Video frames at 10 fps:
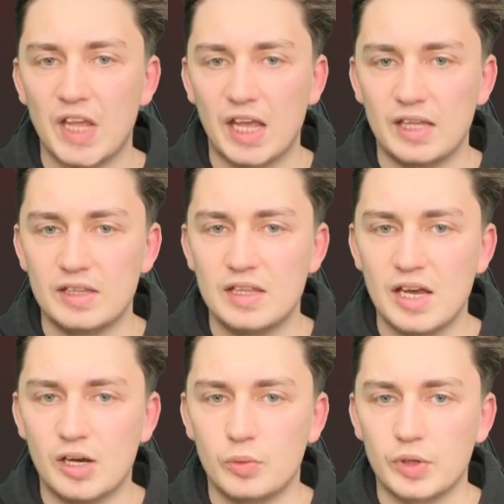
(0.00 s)
and
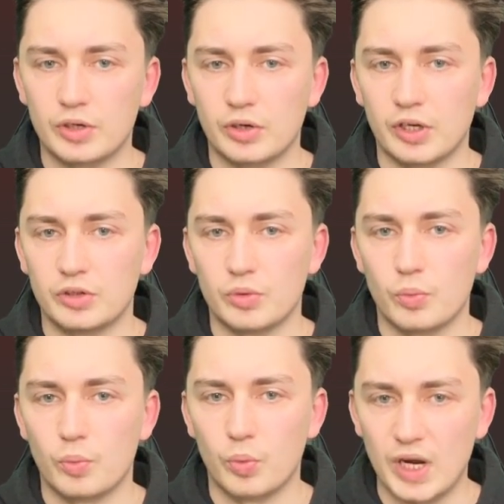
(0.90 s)
now we are going to
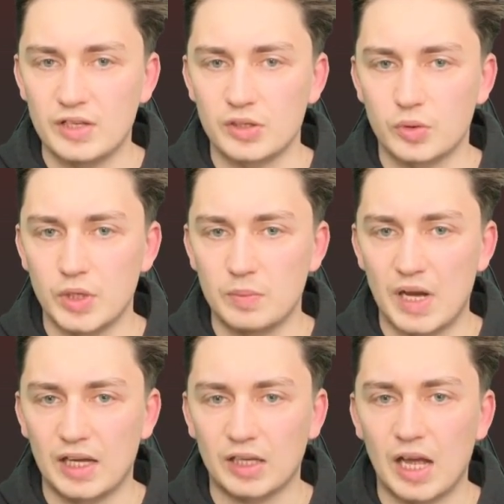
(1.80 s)
win the queen back.